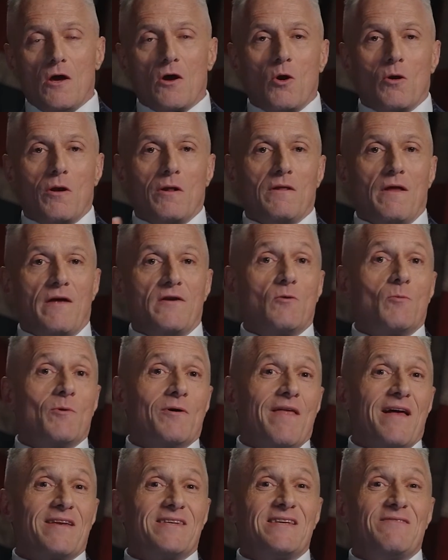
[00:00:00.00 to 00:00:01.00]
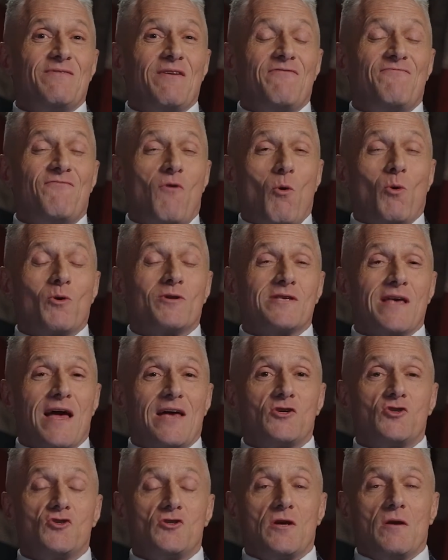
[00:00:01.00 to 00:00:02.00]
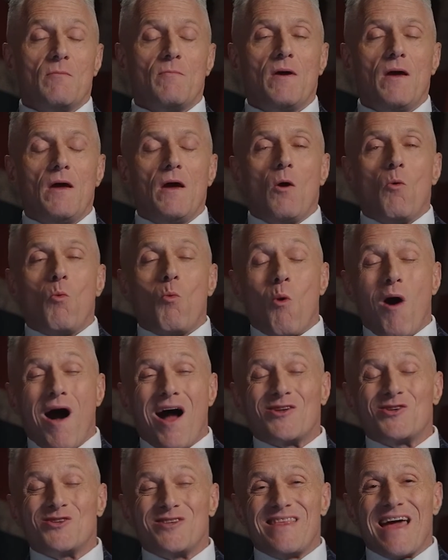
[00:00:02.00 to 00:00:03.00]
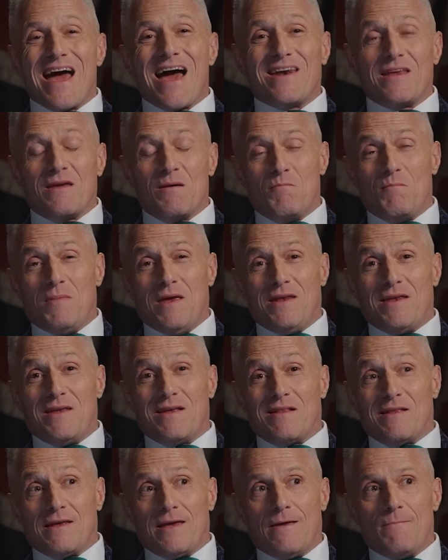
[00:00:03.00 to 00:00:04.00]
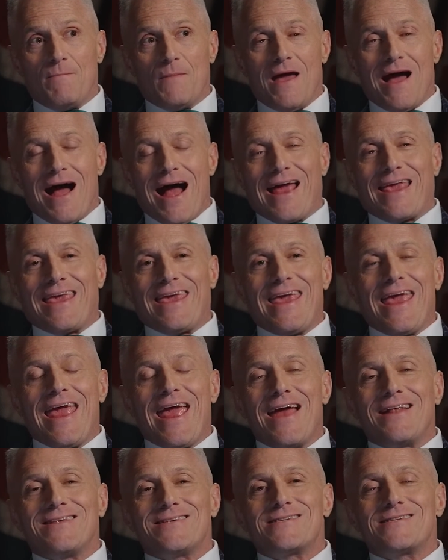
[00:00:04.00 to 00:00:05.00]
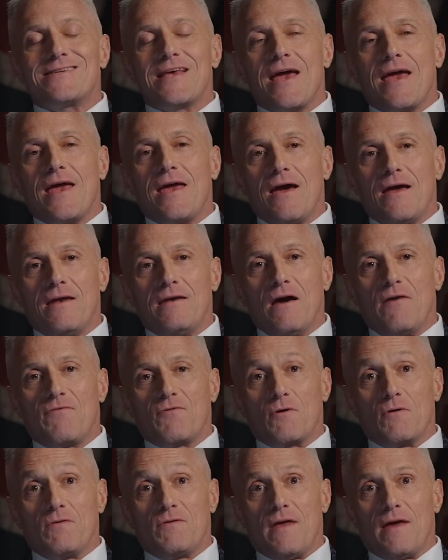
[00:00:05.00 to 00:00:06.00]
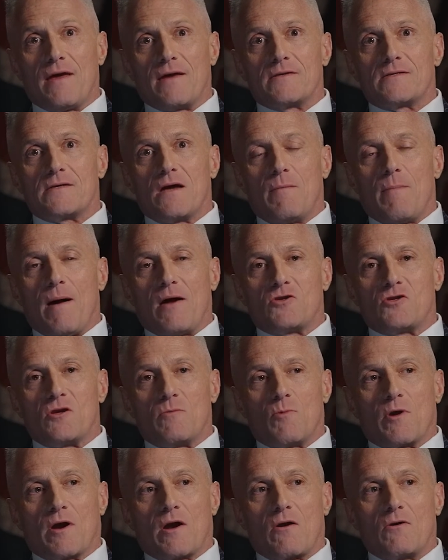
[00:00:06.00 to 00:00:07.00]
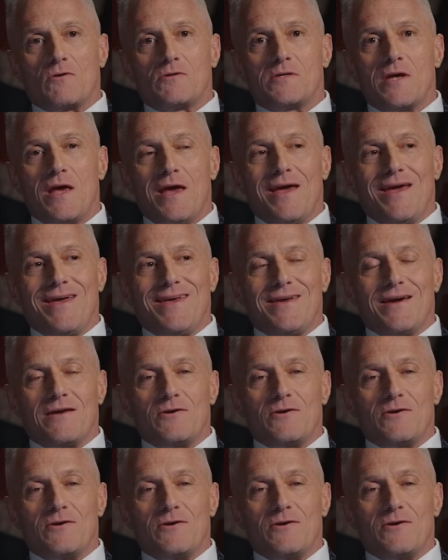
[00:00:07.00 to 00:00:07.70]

Go to LondonReal.tv/Jim. Watch that immediately. I can't say enough good things about Jim Rickards. He